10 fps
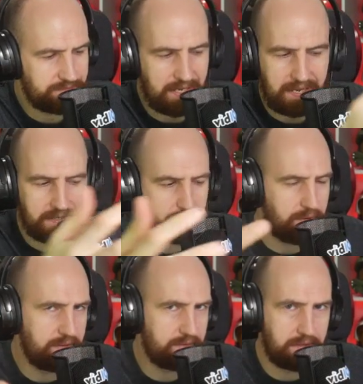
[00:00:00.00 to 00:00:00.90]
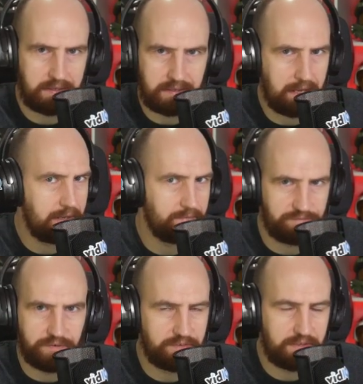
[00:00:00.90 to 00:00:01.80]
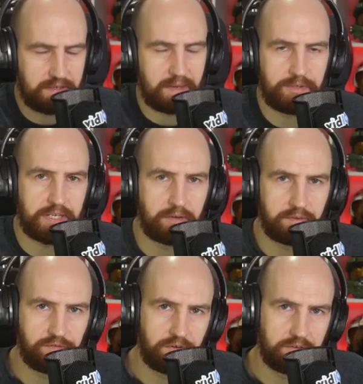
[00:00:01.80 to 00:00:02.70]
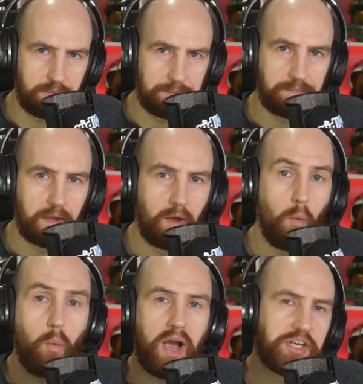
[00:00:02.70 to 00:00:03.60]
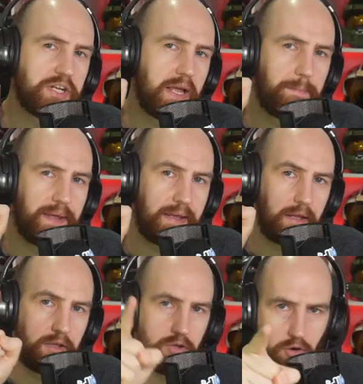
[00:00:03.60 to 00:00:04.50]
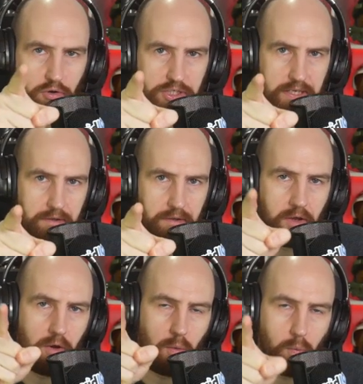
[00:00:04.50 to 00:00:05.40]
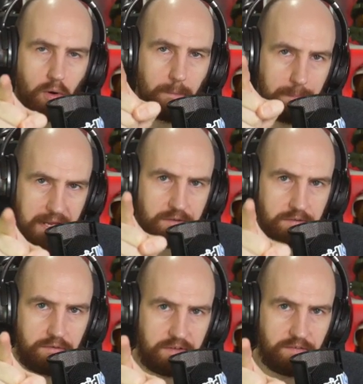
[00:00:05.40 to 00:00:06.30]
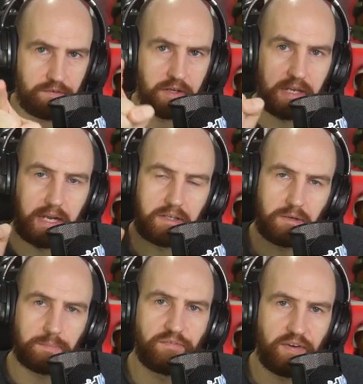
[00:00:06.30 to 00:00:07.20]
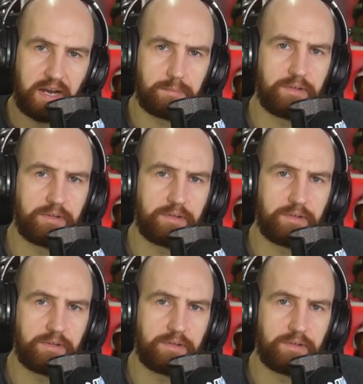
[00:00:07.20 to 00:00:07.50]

ten, twenty, thirty gaming channels in front of me, why should I pick your channel? What makes you different? Can you provide me